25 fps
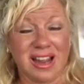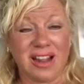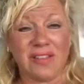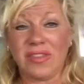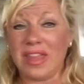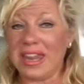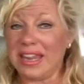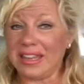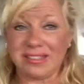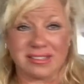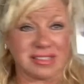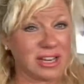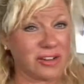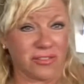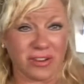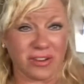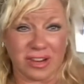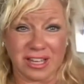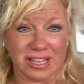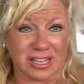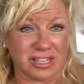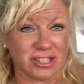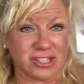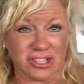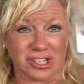that it's never
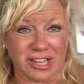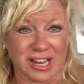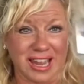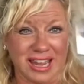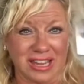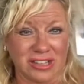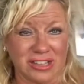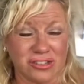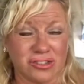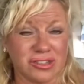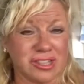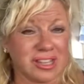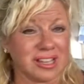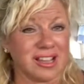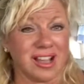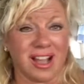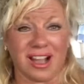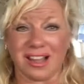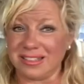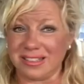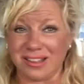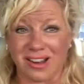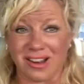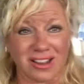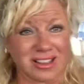going to change, that
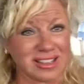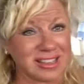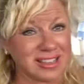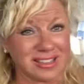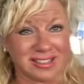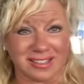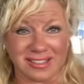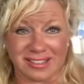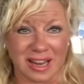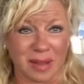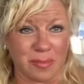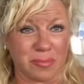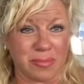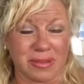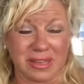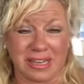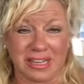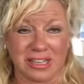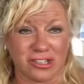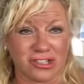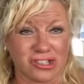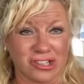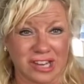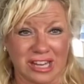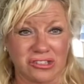God's not going to step in
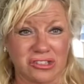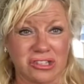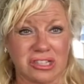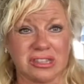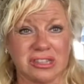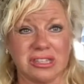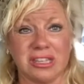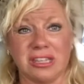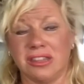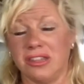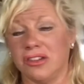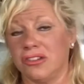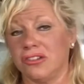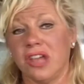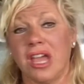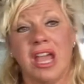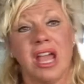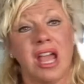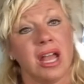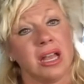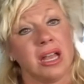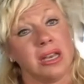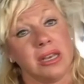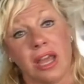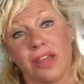and change it, that there's
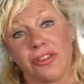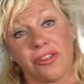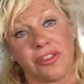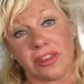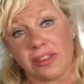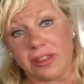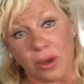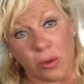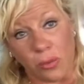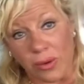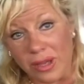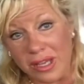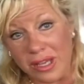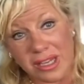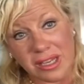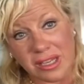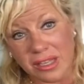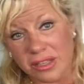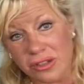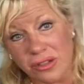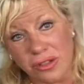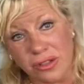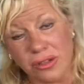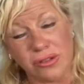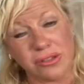nothing that we
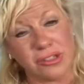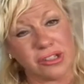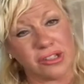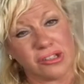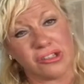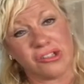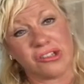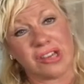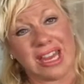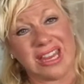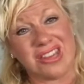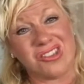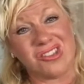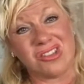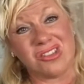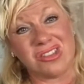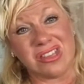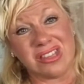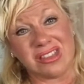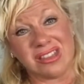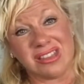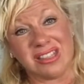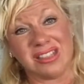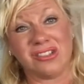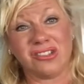can do to change it,
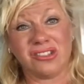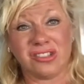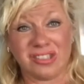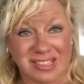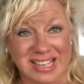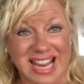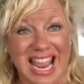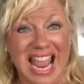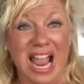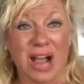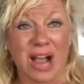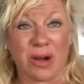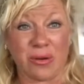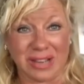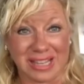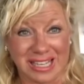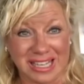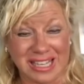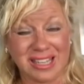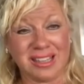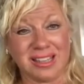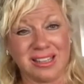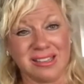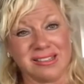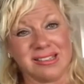that it's just how it
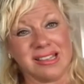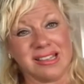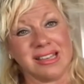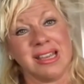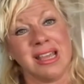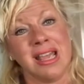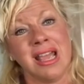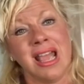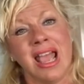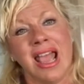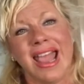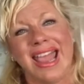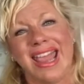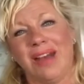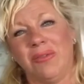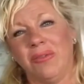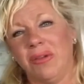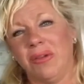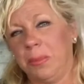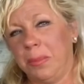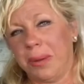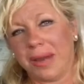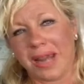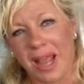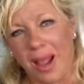is. And
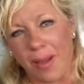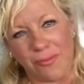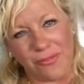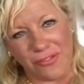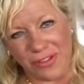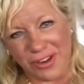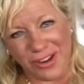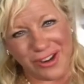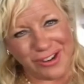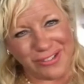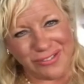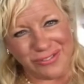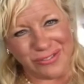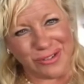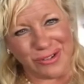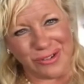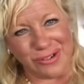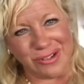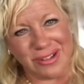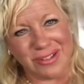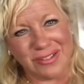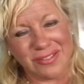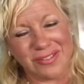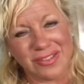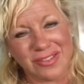we become
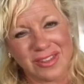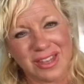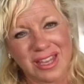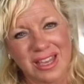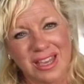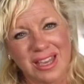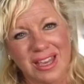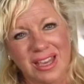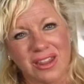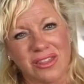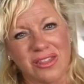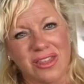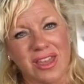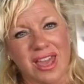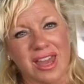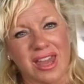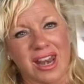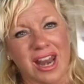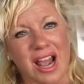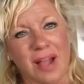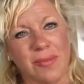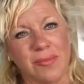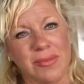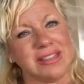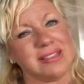fearful
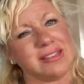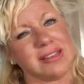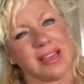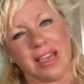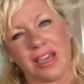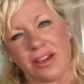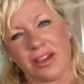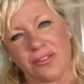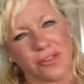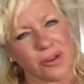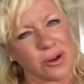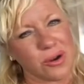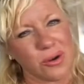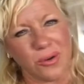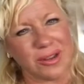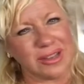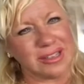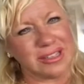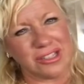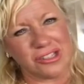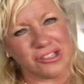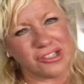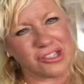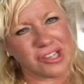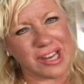that it's ever
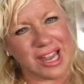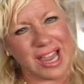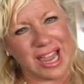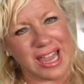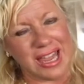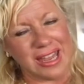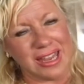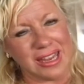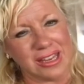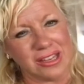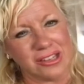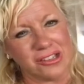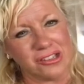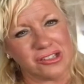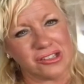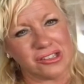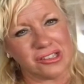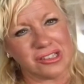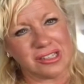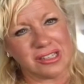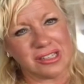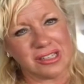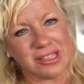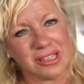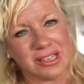going to change.
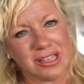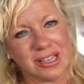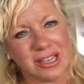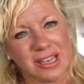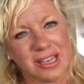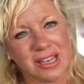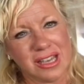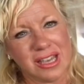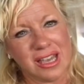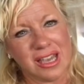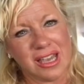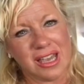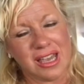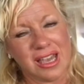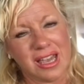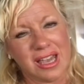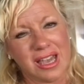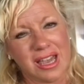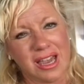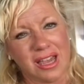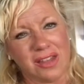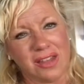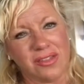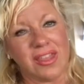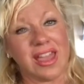
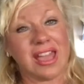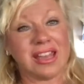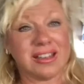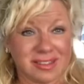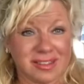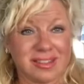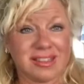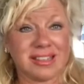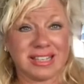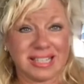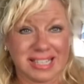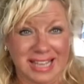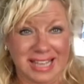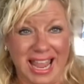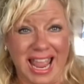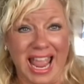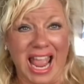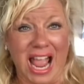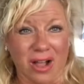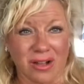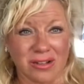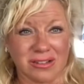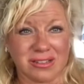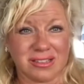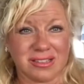And that's the
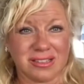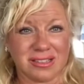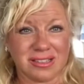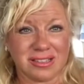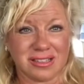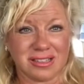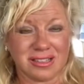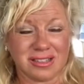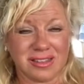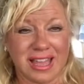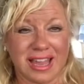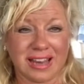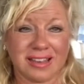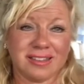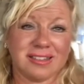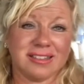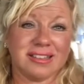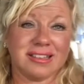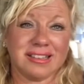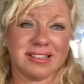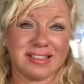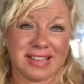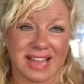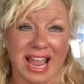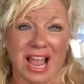doubt. That's
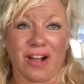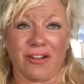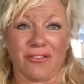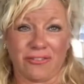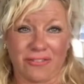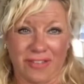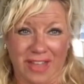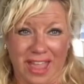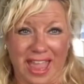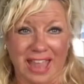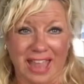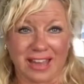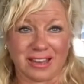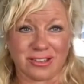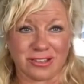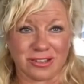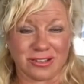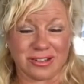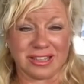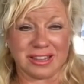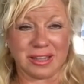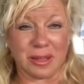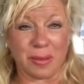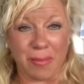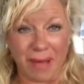the doubt factor
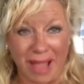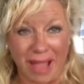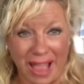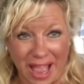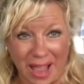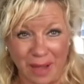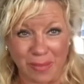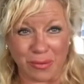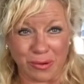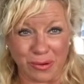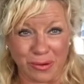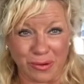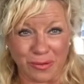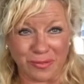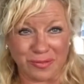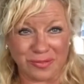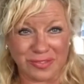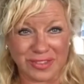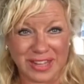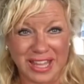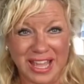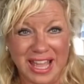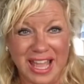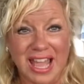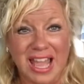in the Bible.
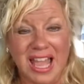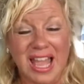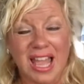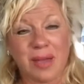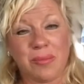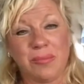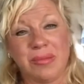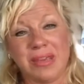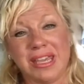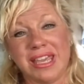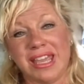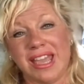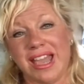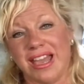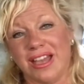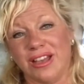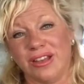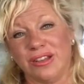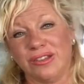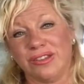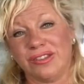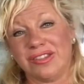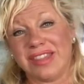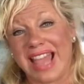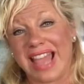
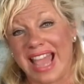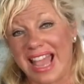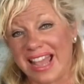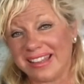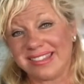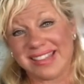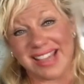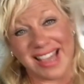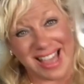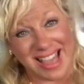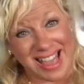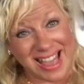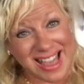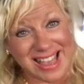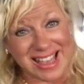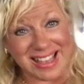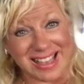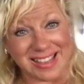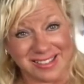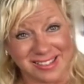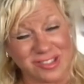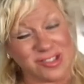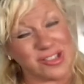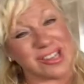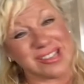Because that's
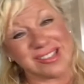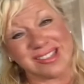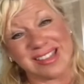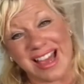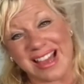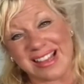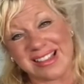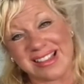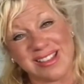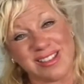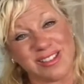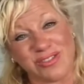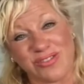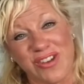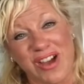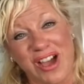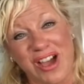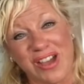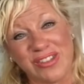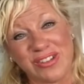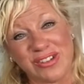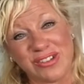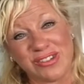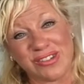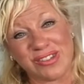us, just like this
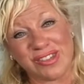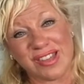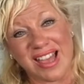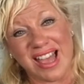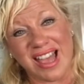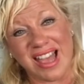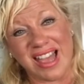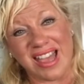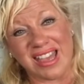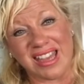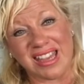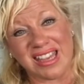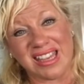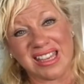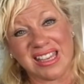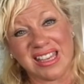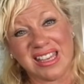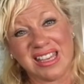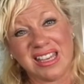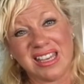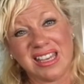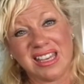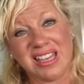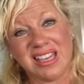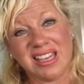father saying,
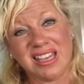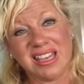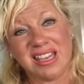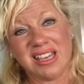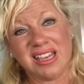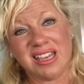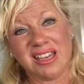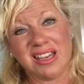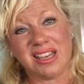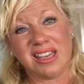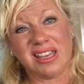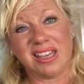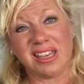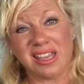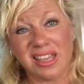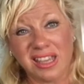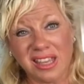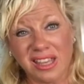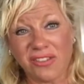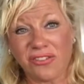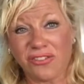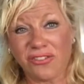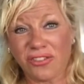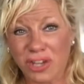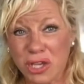
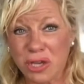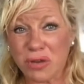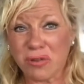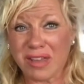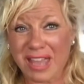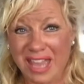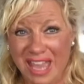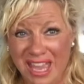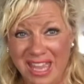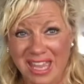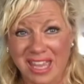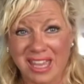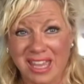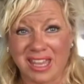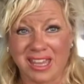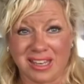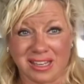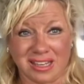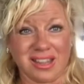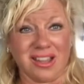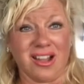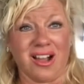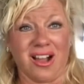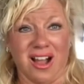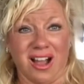if you
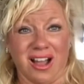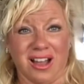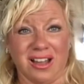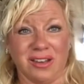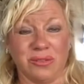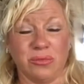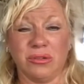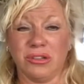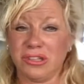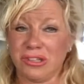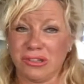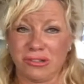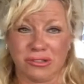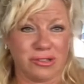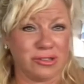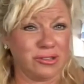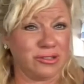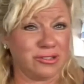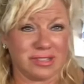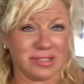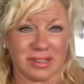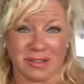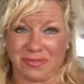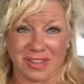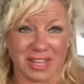can, God, would you do
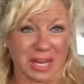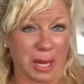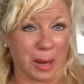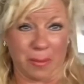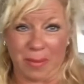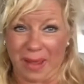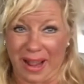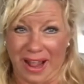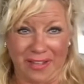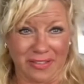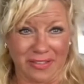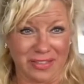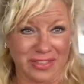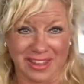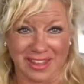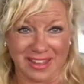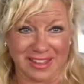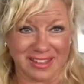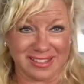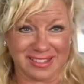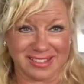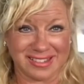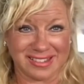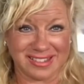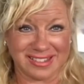something about
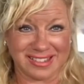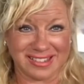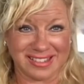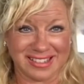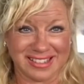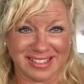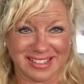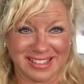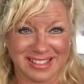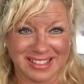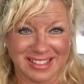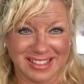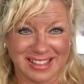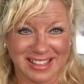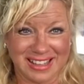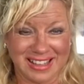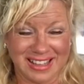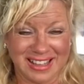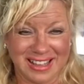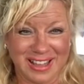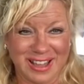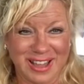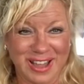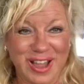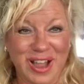
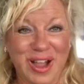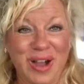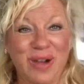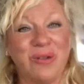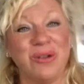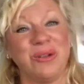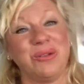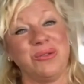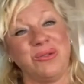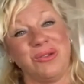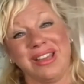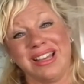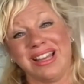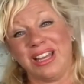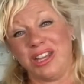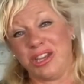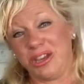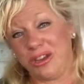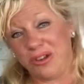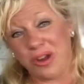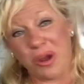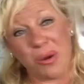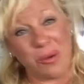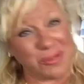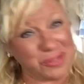this? And really,
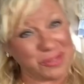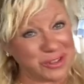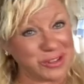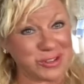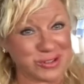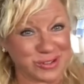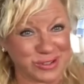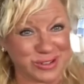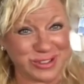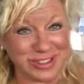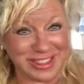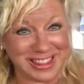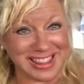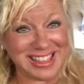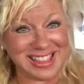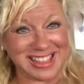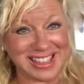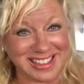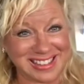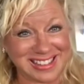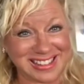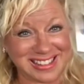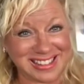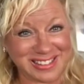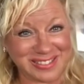you know what the truth
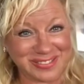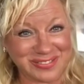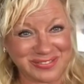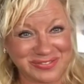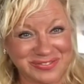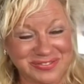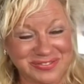is?